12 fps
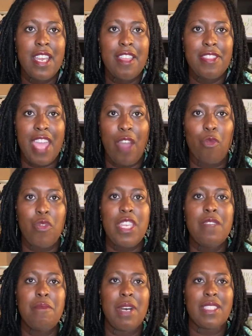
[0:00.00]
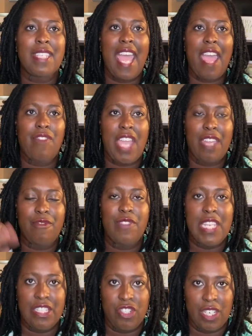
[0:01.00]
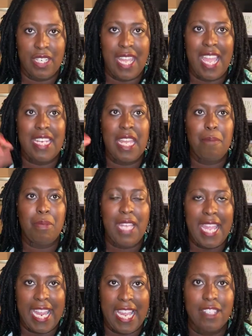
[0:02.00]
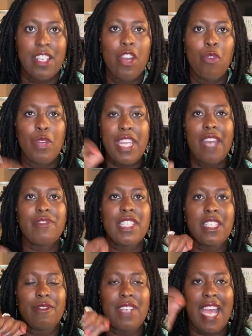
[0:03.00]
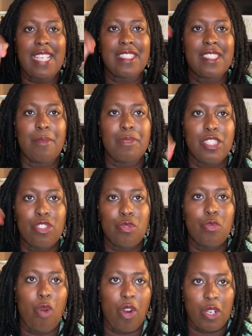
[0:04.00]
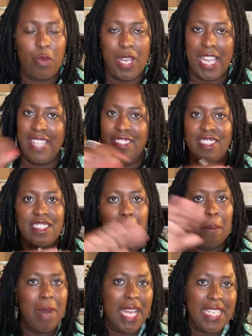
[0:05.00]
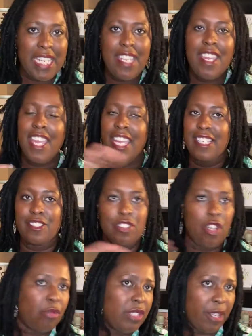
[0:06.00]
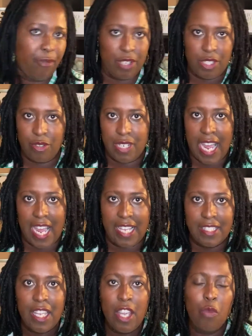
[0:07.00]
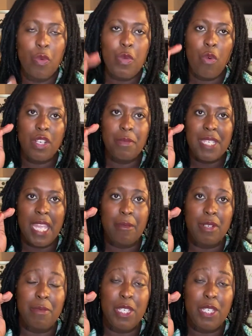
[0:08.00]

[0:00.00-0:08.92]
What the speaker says: that we must have a vision and a plan. We have to give God something to work with. And the money is no different, you guys. We want to be able to be